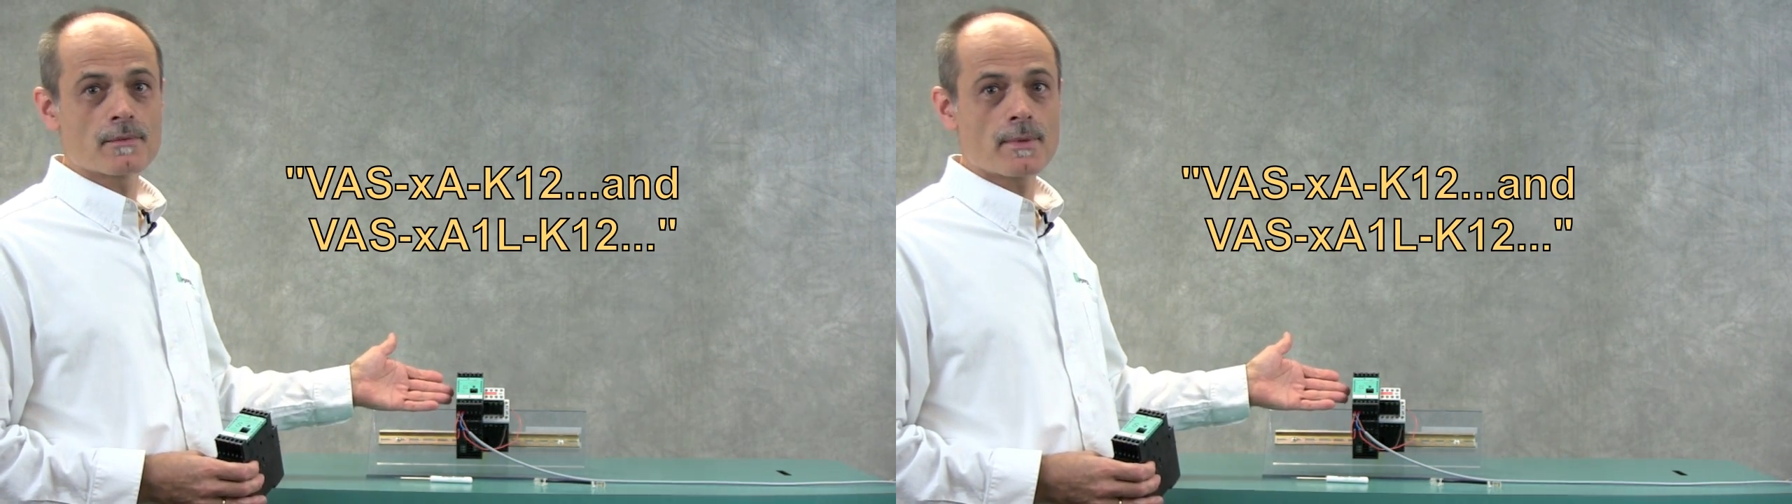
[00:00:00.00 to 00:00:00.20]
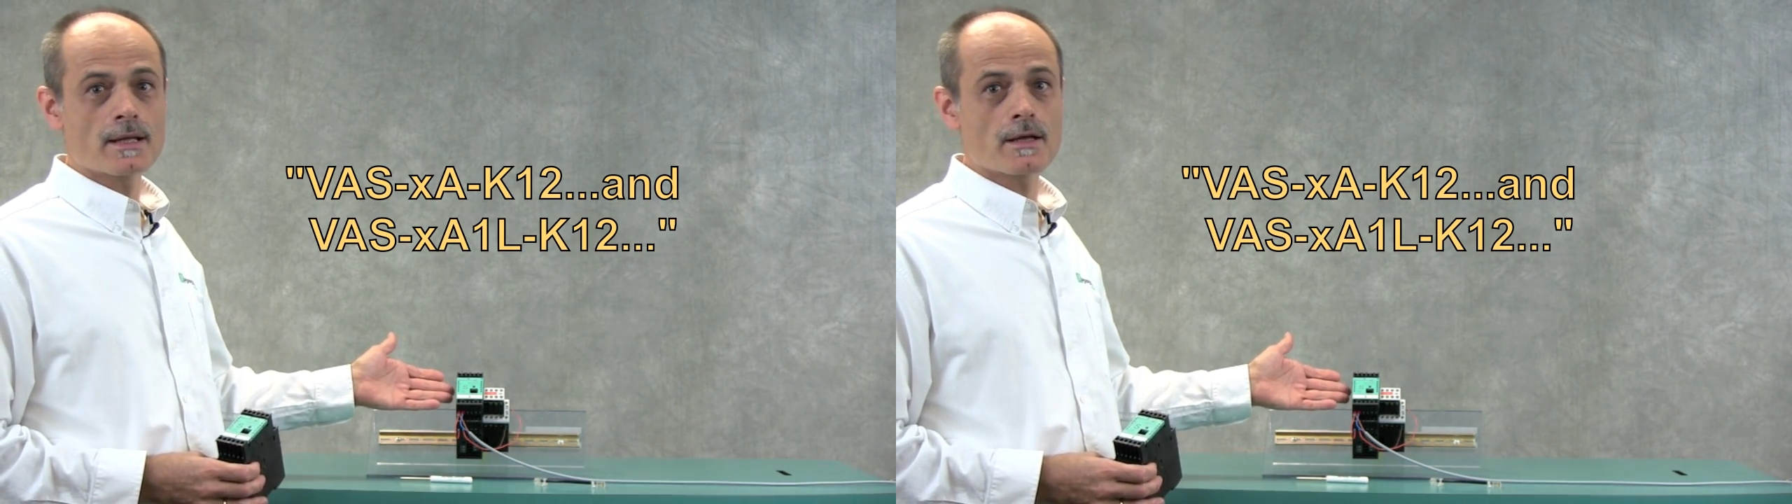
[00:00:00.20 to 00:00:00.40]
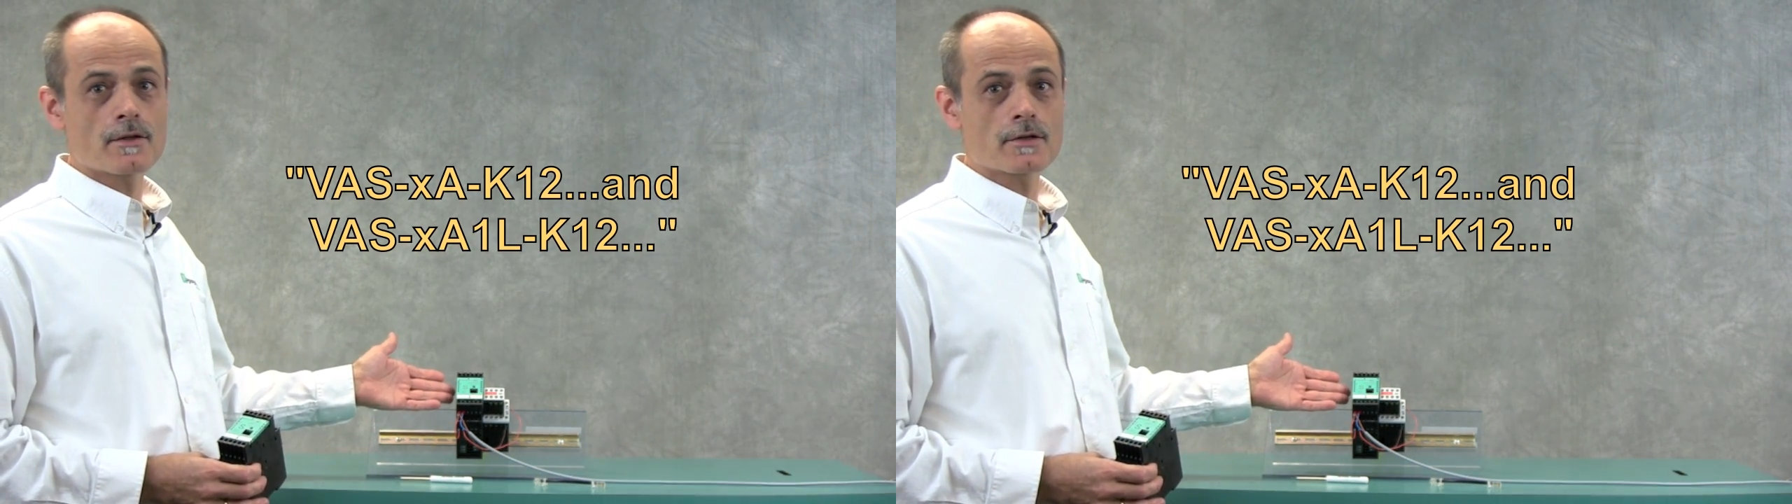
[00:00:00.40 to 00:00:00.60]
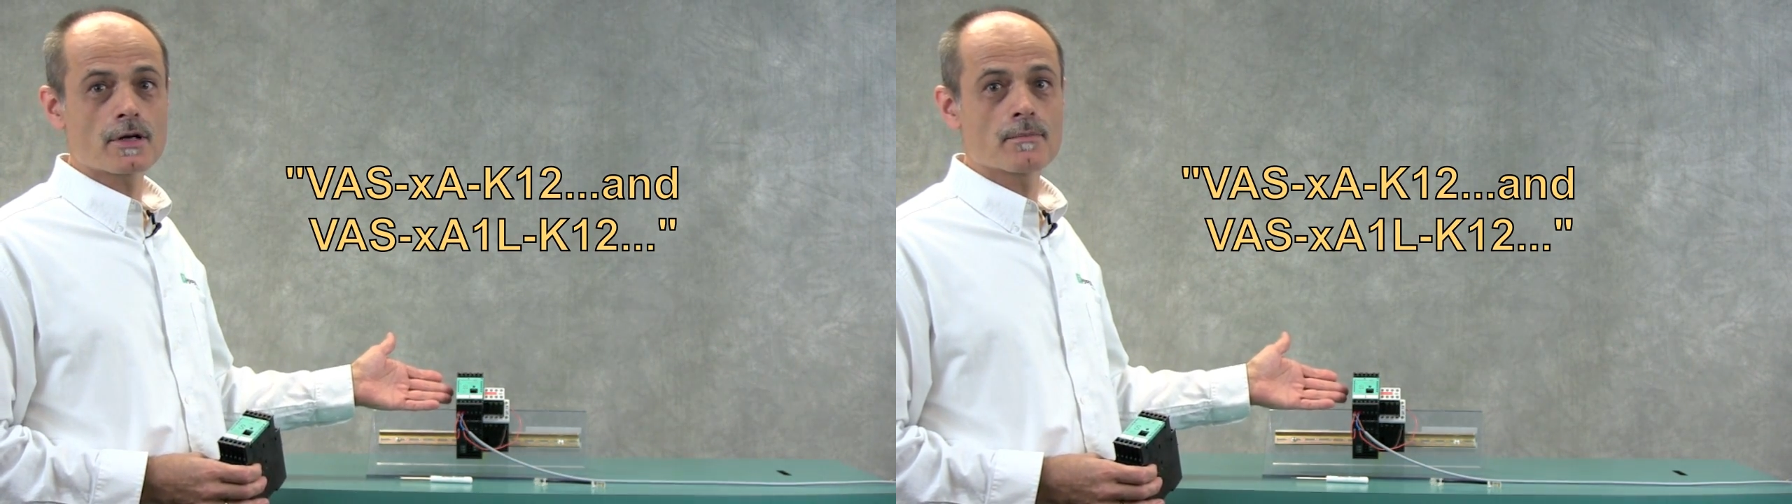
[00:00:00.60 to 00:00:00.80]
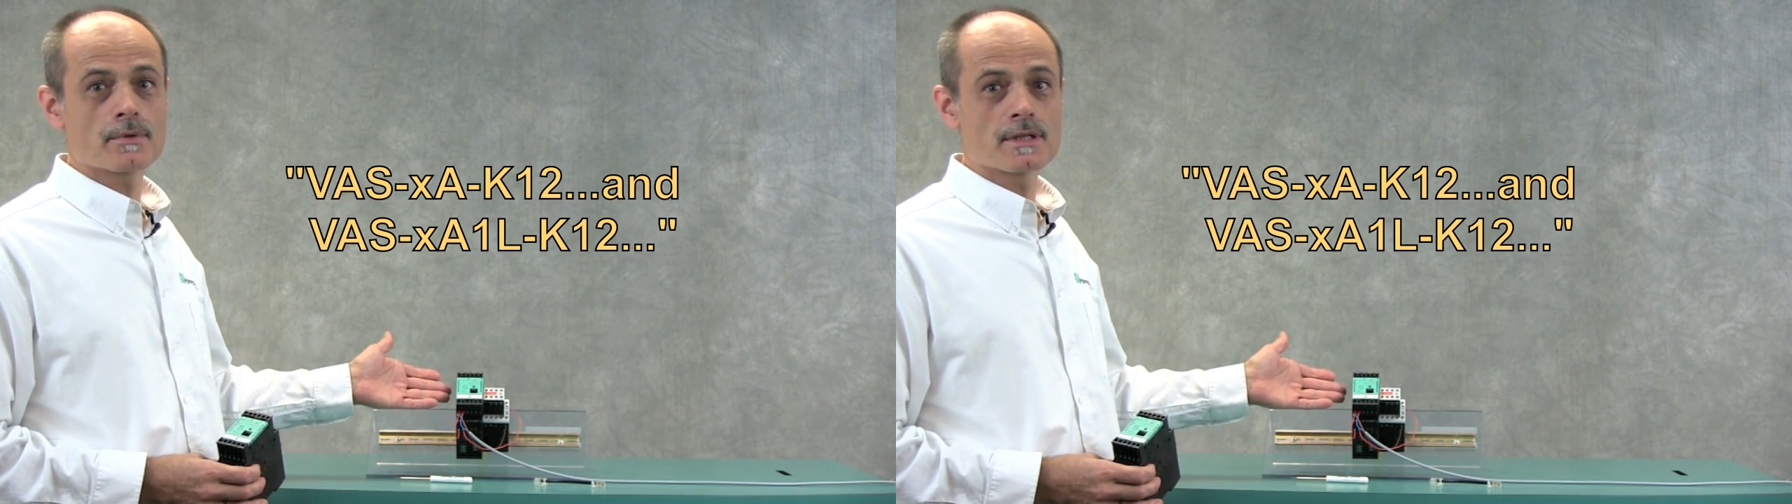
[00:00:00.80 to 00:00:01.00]
and many other
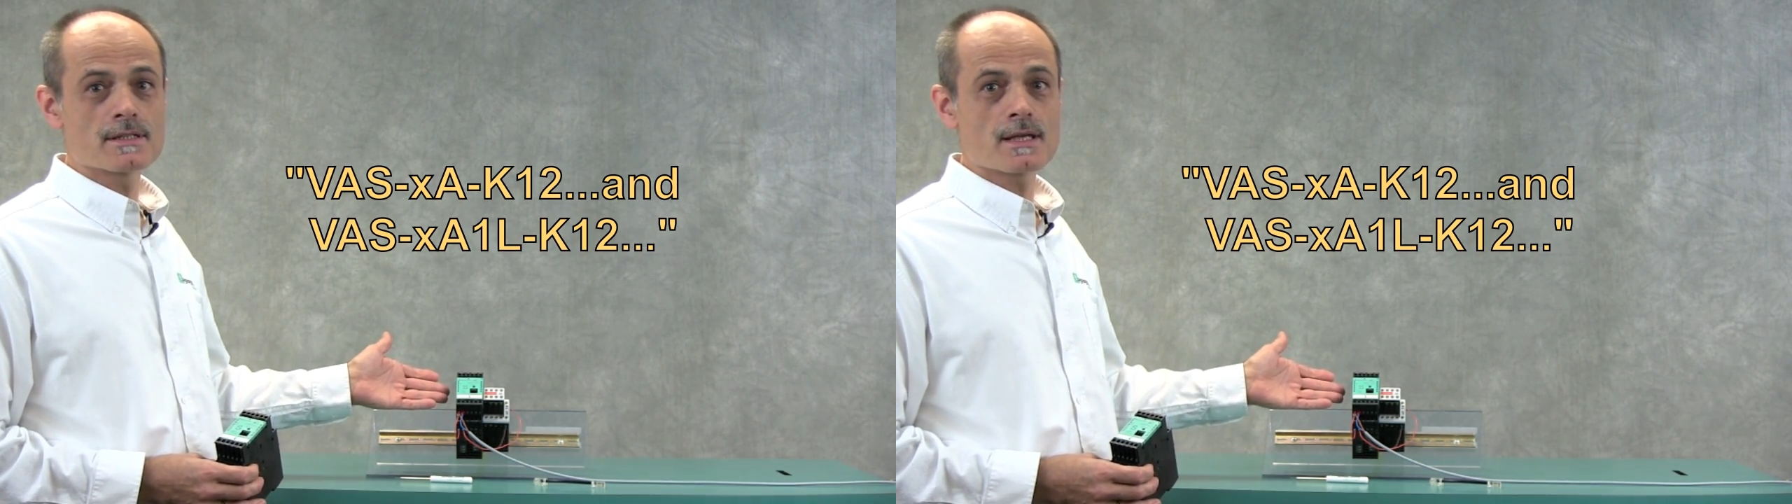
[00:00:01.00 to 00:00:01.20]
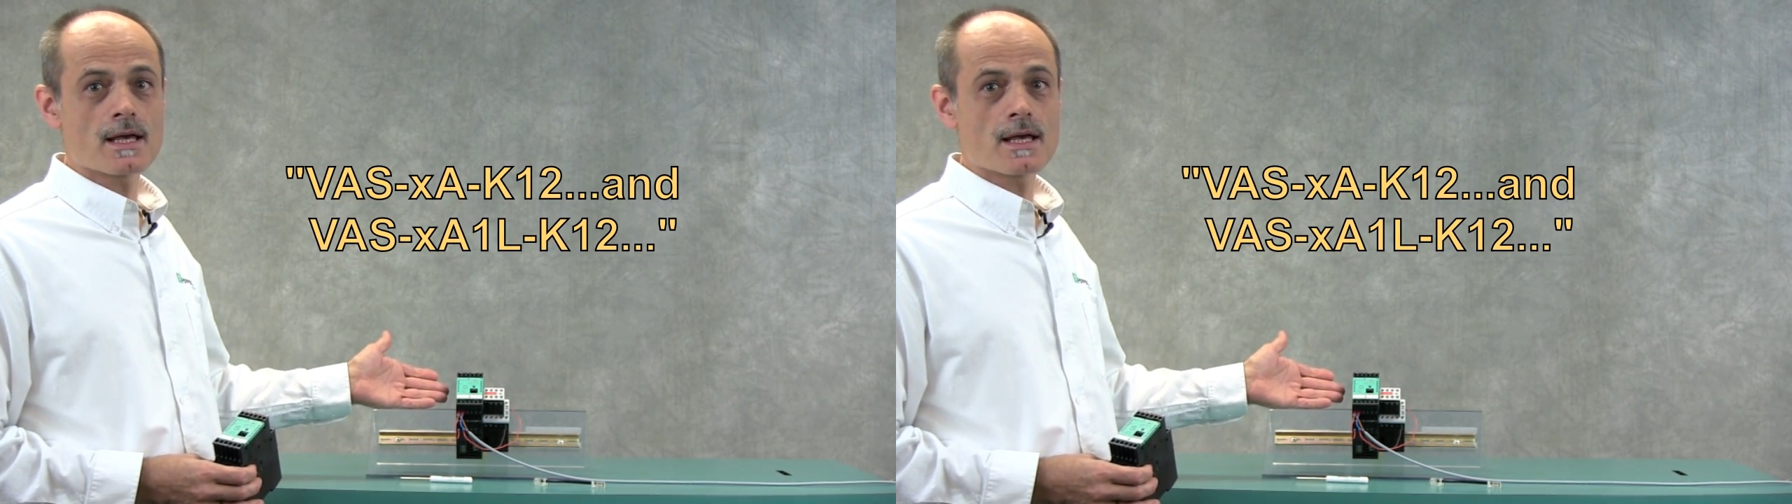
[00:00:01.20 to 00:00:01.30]
companies